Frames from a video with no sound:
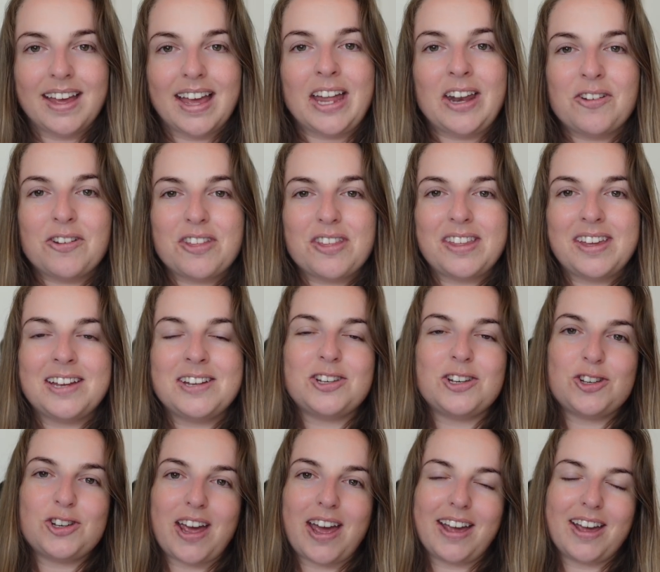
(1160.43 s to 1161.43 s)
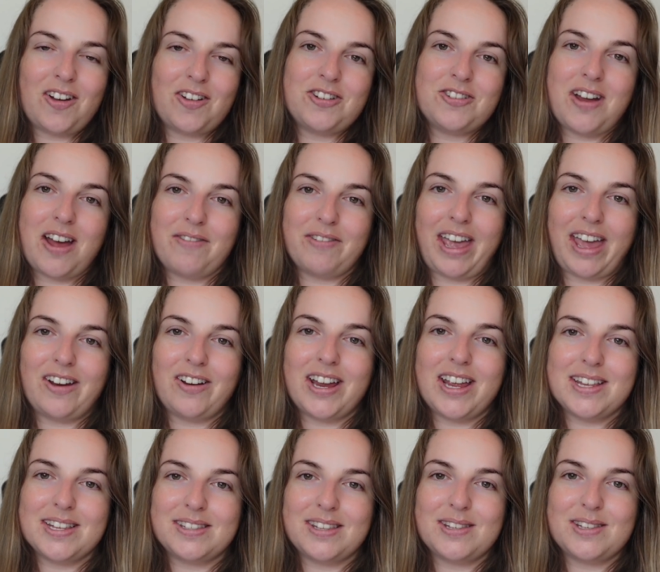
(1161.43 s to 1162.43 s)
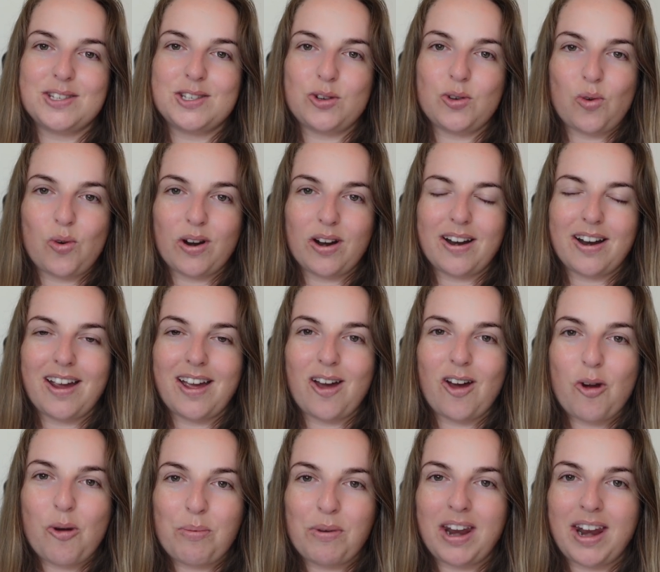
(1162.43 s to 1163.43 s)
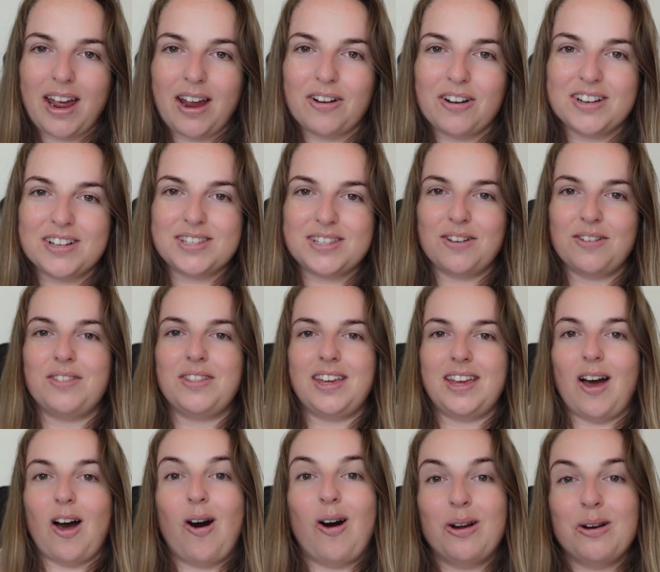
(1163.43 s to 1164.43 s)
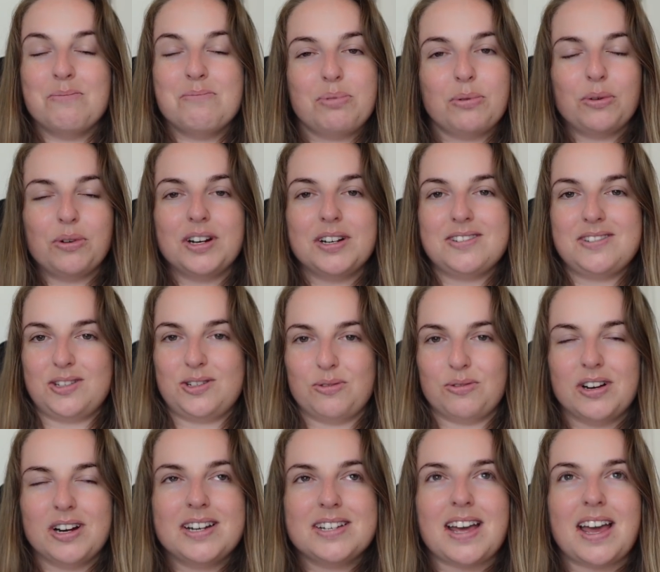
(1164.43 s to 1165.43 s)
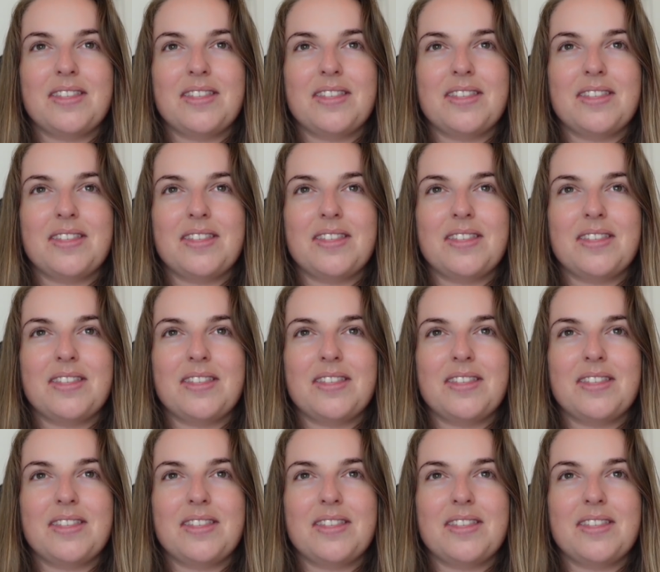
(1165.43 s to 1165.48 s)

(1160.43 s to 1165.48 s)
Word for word: Another thing to check on your Navigator is the store opening hours, so the onboard stores.